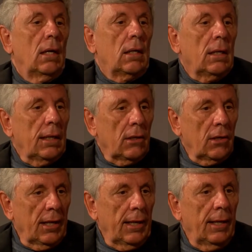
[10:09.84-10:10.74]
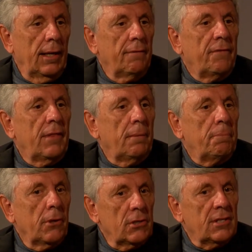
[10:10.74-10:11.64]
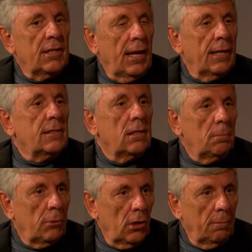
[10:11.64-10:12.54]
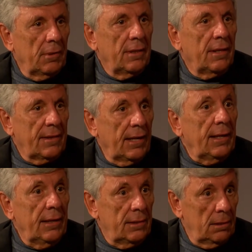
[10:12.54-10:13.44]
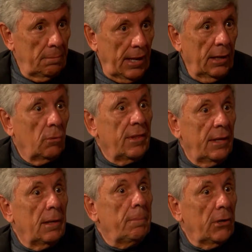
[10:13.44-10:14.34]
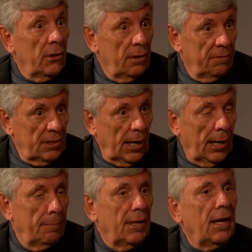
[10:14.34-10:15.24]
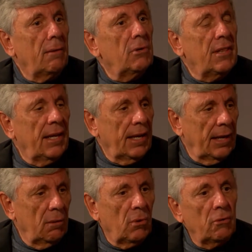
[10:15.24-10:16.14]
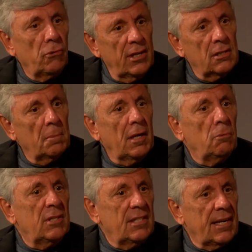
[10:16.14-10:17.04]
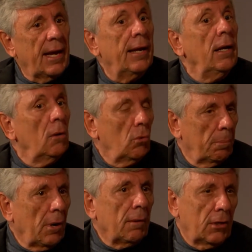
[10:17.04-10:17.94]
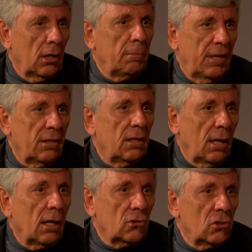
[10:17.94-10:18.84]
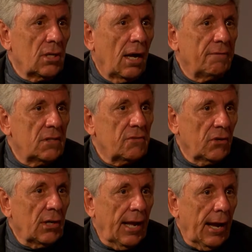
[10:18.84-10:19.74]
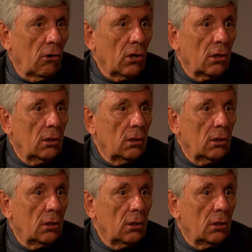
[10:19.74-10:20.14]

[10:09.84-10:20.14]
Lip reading: Clearly, if the person has an appointment that they need to make within a period of time, and I would think anyone reasonably would say, we're probably going to be at the doctor's office for an hour.